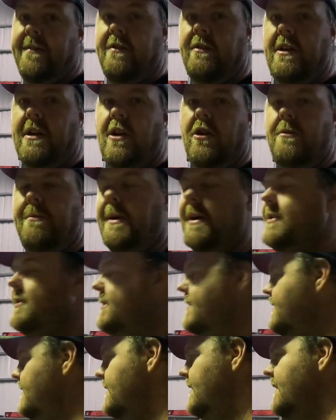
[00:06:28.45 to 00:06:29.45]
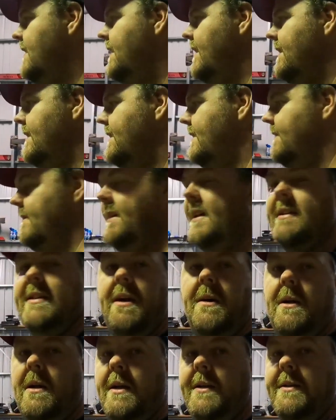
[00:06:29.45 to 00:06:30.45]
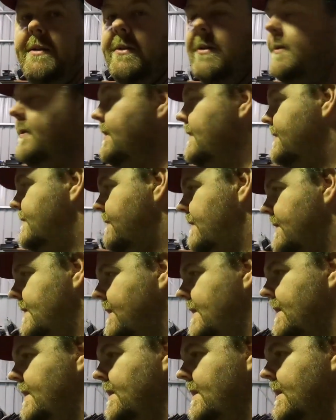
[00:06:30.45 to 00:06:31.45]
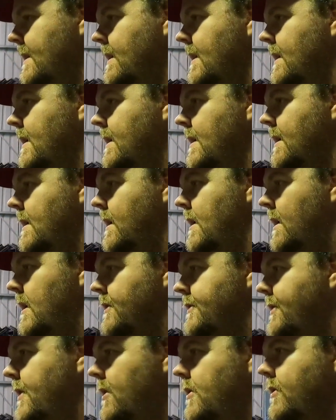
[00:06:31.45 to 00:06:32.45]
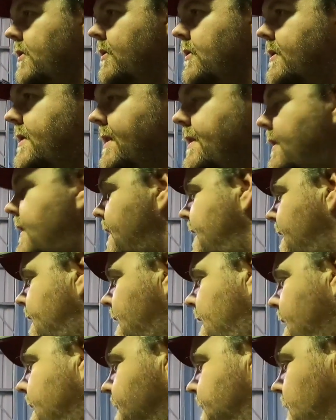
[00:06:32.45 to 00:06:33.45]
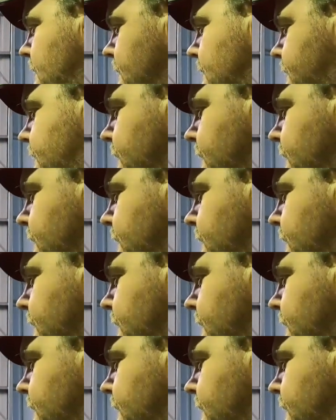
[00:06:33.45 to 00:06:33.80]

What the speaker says: a very low budget, and that's how I like to do things around here. So tonight I'm going